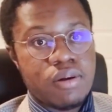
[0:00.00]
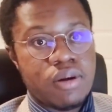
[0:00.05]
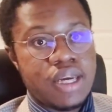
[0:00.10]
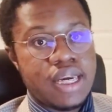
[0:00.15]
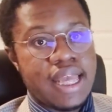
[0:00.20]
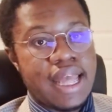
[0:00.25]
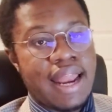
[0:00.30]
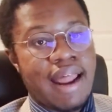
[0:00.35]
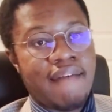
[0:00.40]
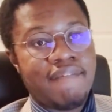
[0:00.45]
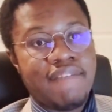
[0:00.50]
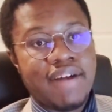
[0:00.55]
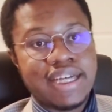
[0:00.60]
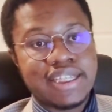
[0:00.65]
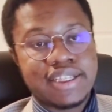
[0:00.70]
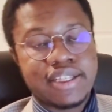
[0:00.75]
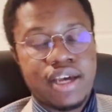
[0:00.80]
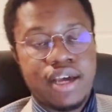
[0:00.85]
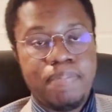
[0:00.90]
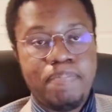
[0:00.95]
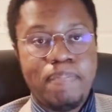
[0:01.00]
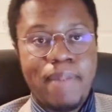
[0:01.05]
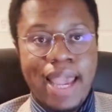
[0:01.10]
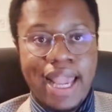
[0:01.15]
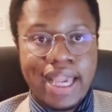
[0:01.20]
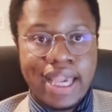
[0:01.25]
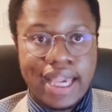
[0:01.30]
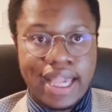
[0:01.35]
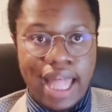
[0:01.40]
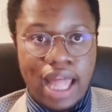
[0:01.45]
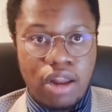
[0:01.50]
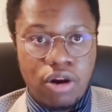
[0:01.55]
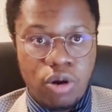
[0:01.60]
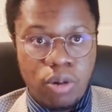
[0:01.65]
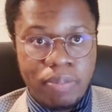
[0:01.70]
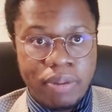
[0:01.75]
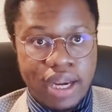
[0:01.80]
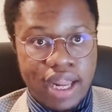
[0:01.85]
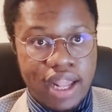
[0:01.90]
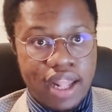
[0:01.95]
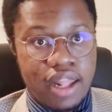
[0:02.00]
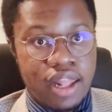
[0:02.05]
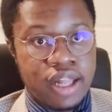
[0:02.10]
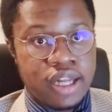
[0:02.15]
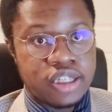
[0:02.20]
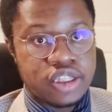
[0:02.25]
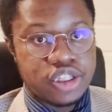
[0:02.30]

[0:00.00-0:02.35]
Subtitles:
need advice on bank account opening,